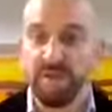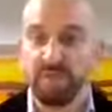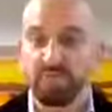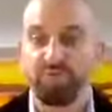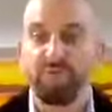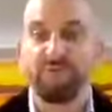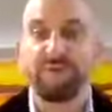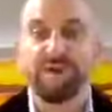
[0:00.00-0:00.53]

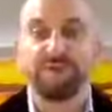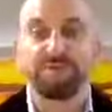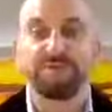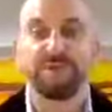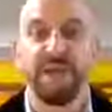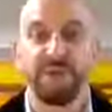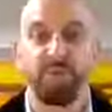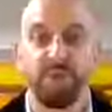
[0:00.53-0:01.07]
to really
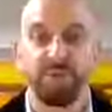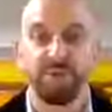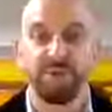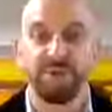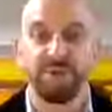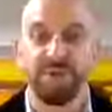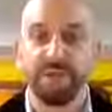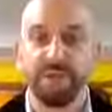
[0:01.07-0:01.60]
understand what we're
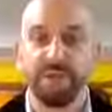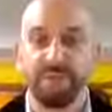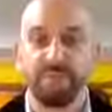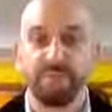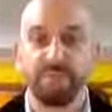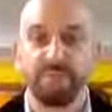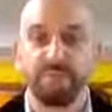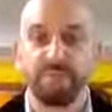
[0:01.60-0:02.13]
doing
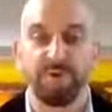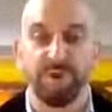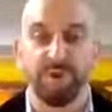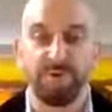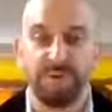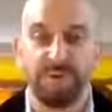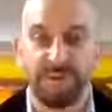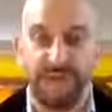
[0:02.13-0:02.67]
when we're doing
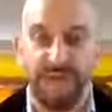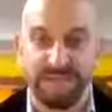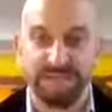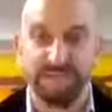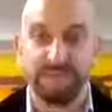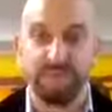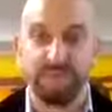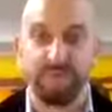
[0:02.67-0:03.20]
our
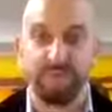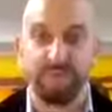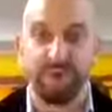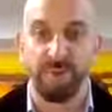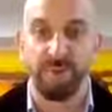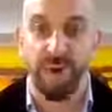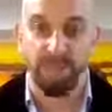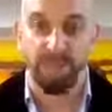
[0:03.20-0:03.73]
testing before we
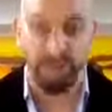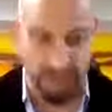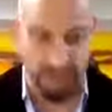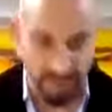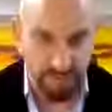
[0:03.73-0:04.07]
go public.